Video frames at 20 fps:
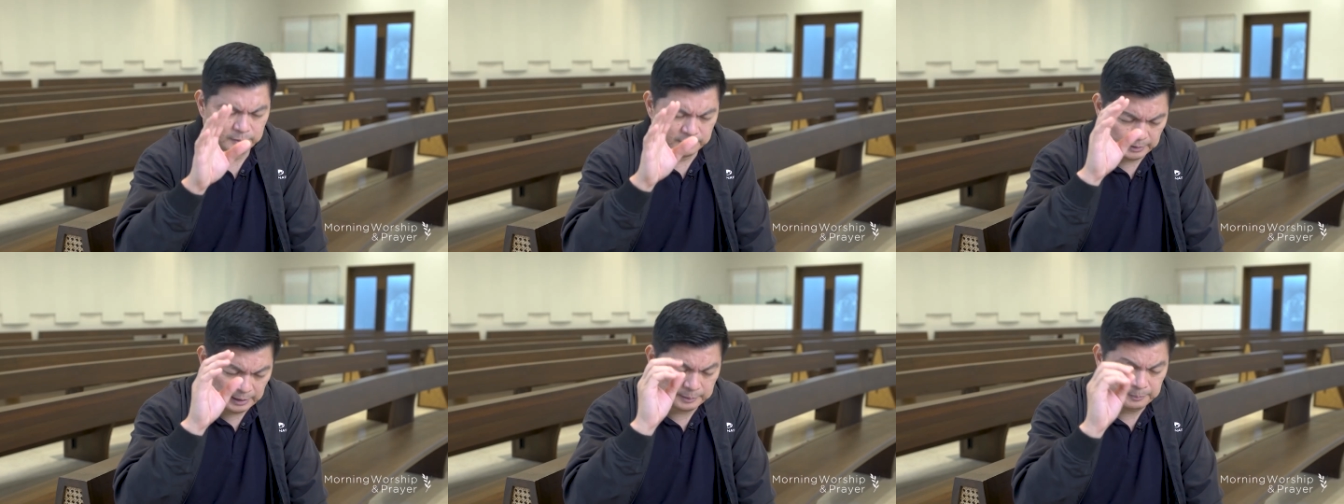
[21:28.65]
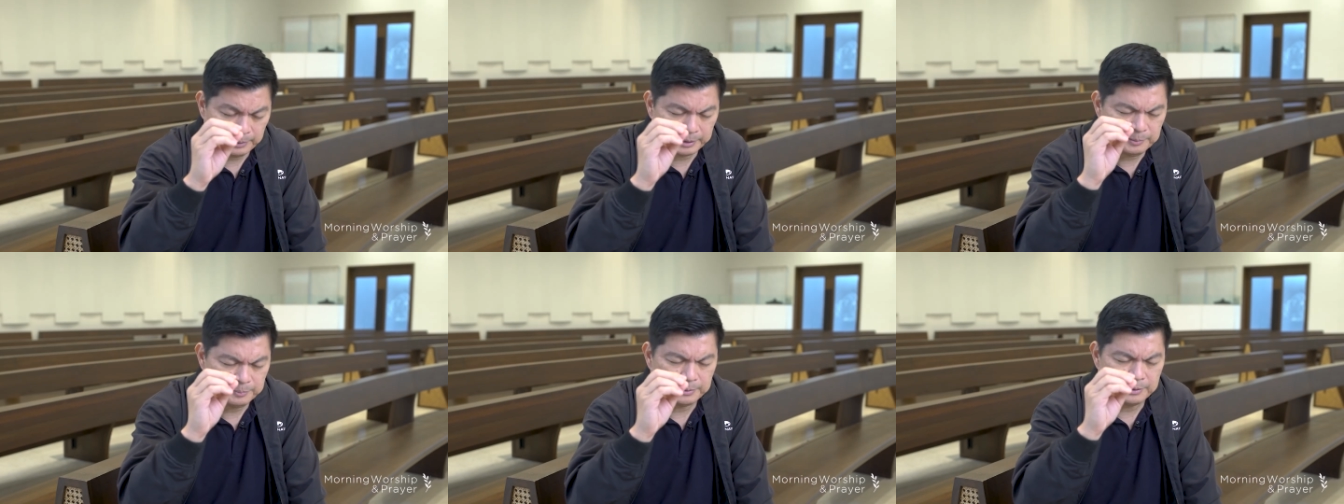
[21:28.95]
That
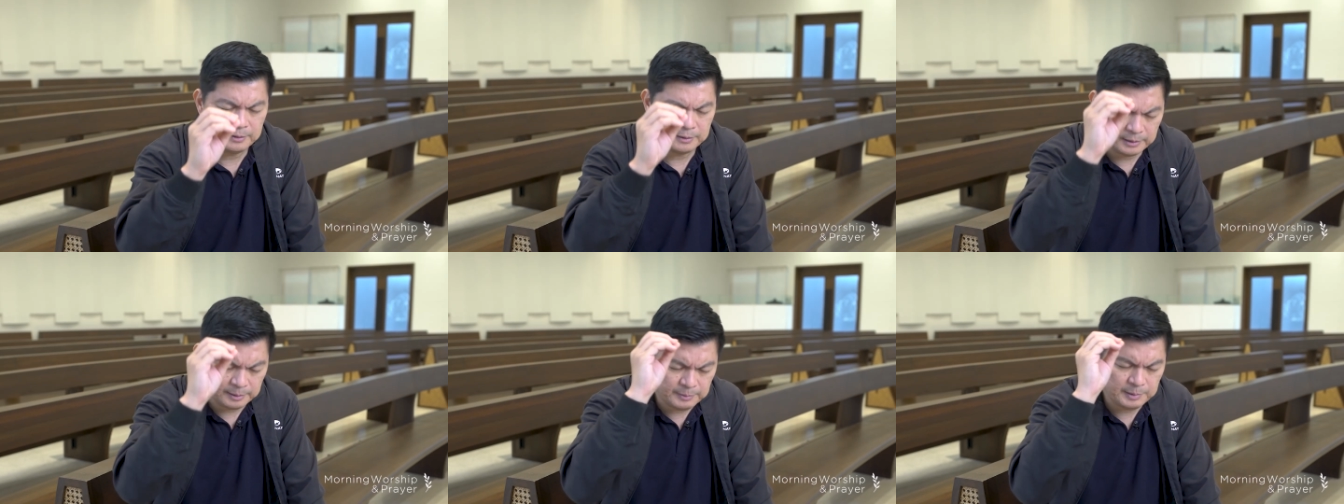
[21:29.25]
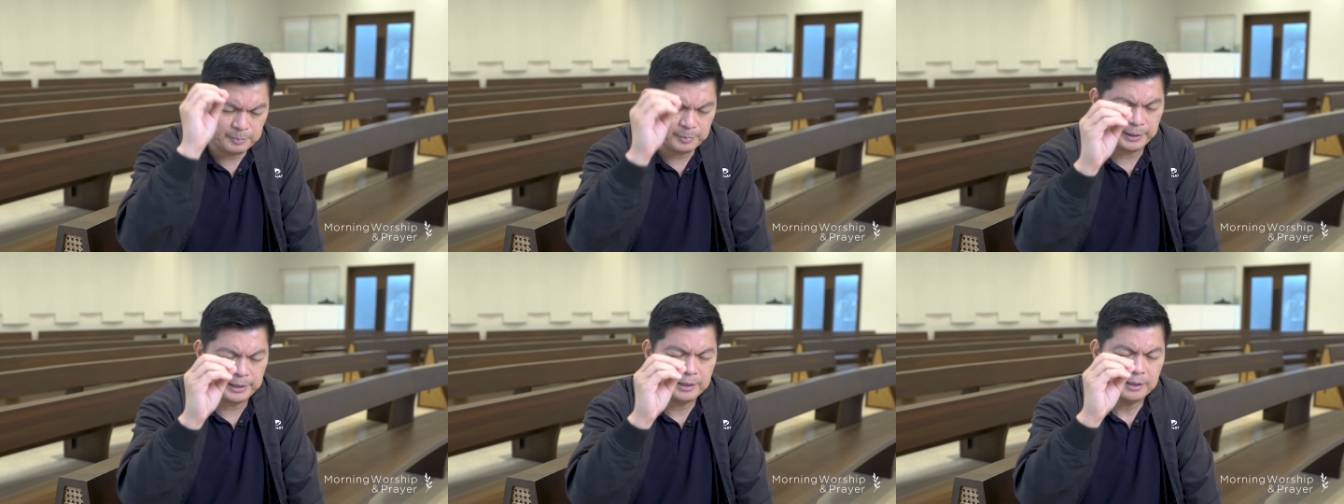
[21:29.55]
might be, let
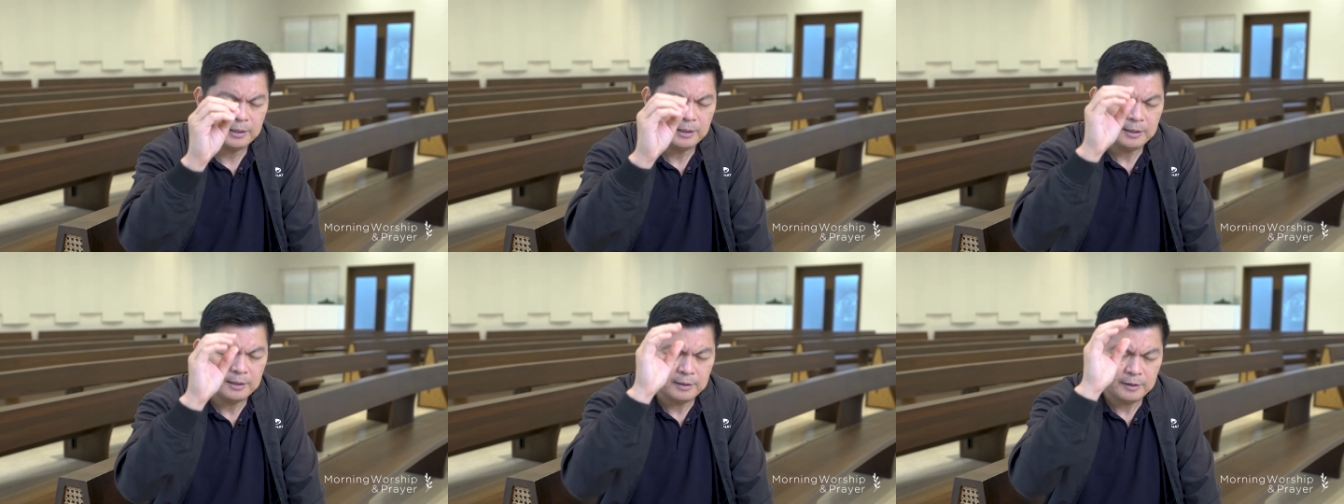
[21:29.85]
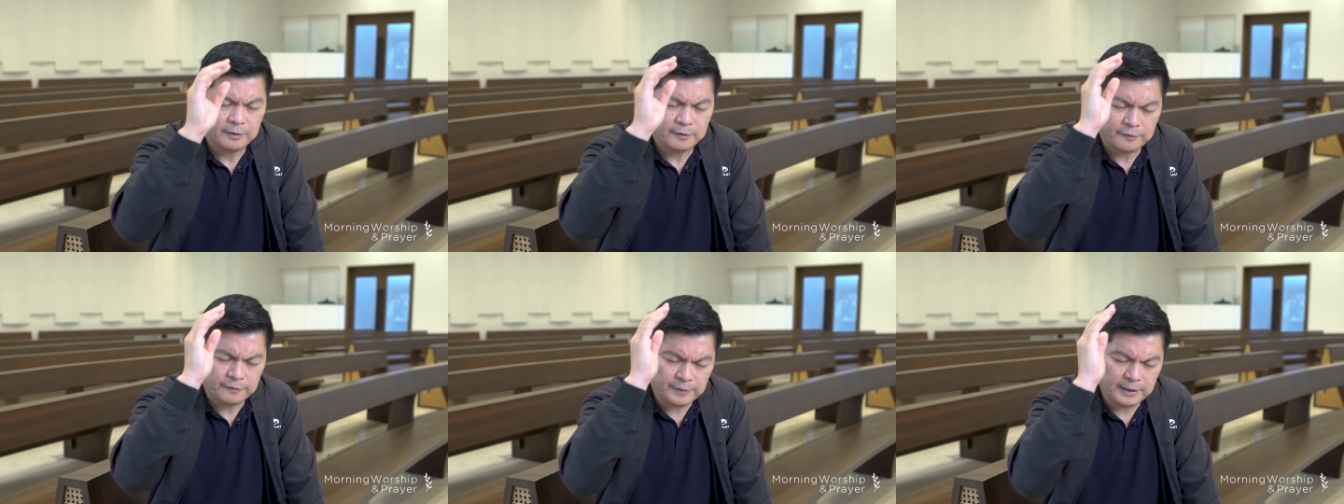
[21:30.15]
me pray.
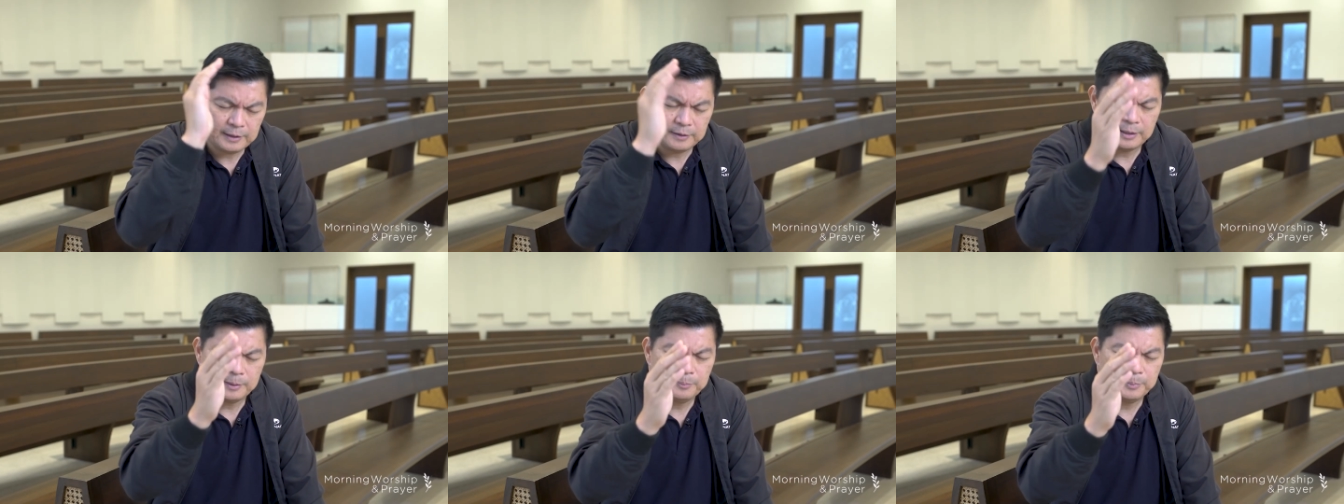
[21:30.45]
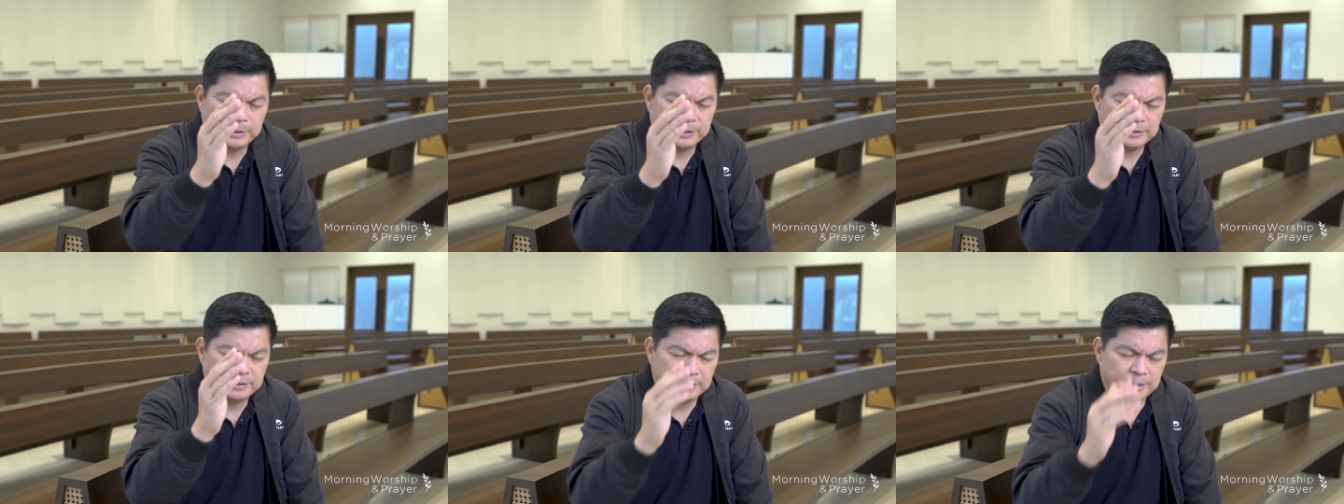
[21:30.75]
Father, I
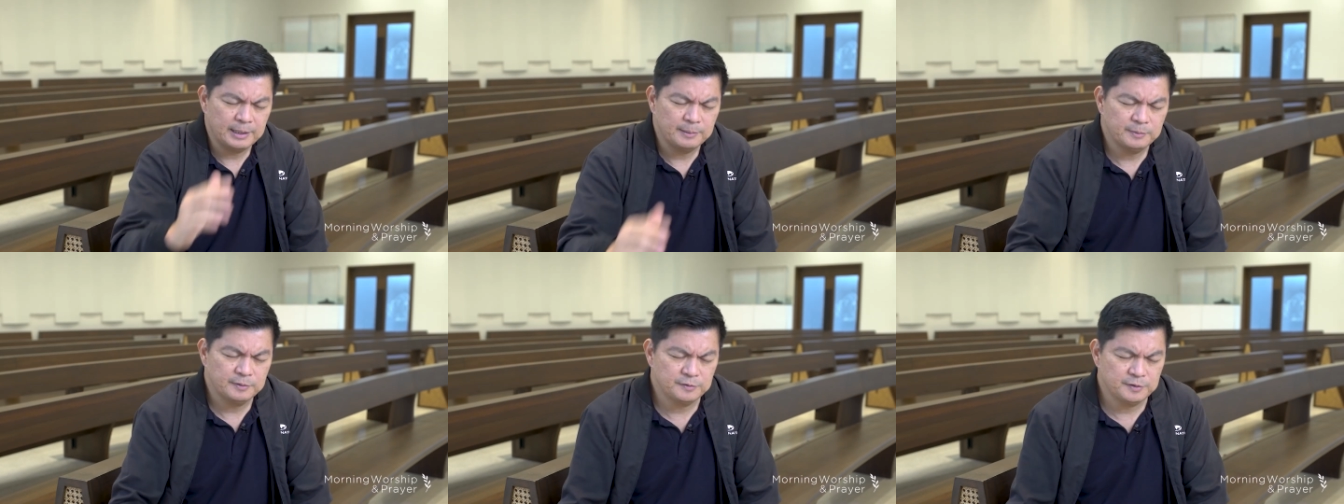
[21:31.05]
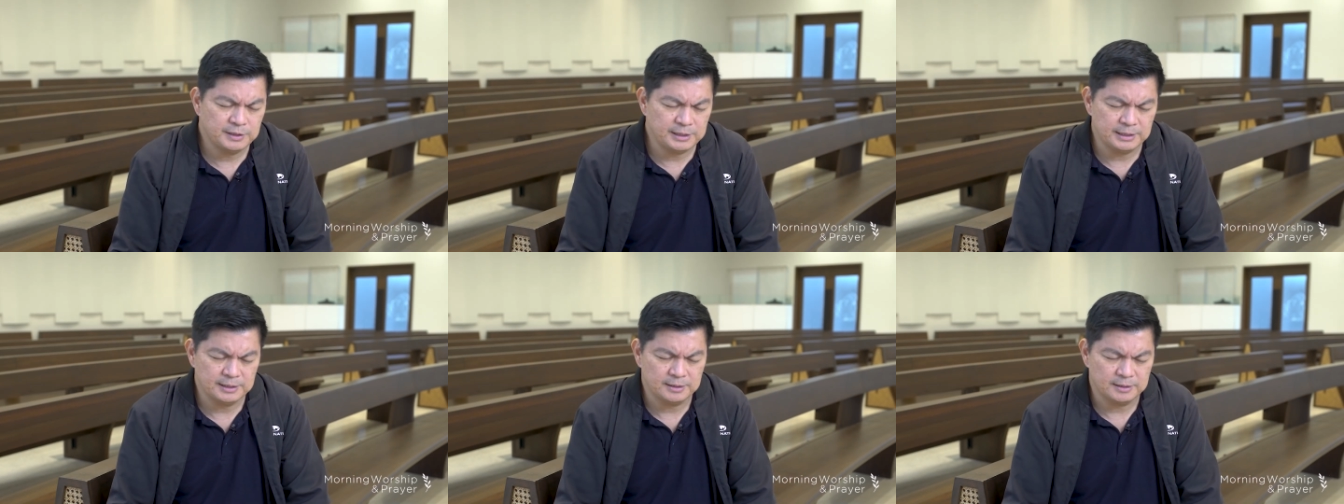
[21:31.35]
pray in the name of
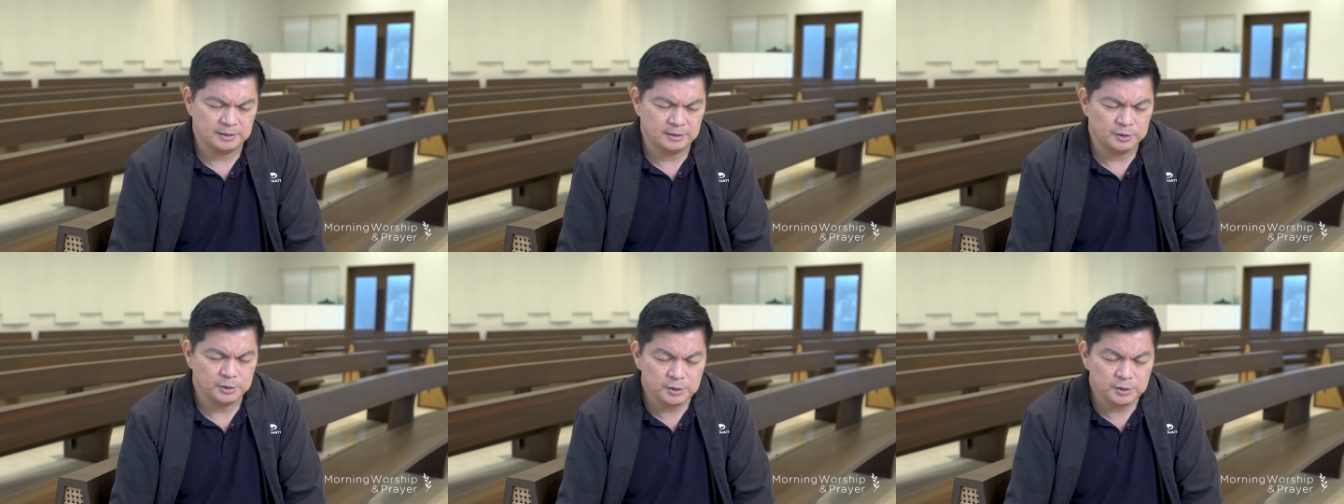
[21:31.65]
Jesus.